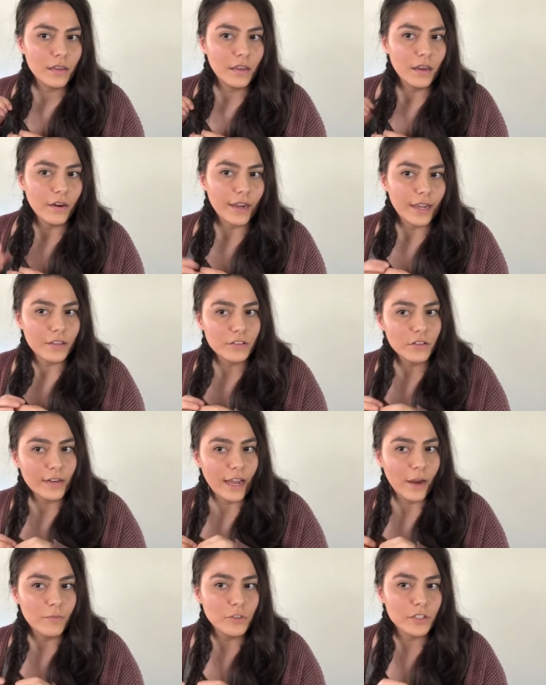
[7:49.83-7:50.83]
Okay, so
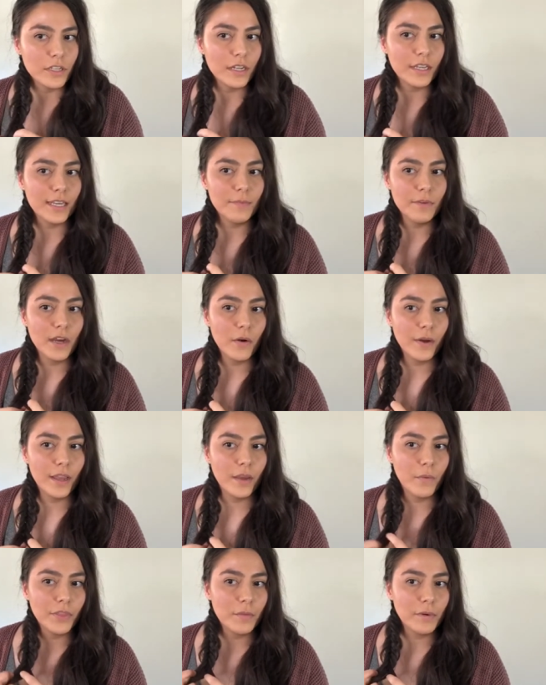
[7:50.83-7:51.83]
now I'm just gonna keep
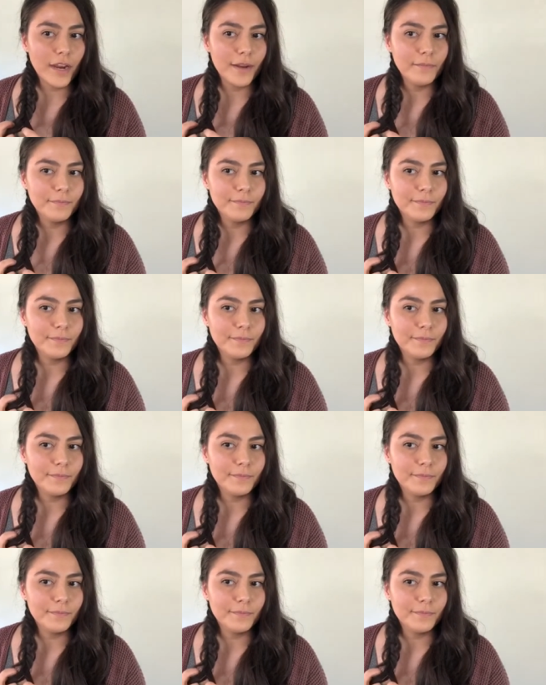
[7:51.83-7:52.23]
going with the braid.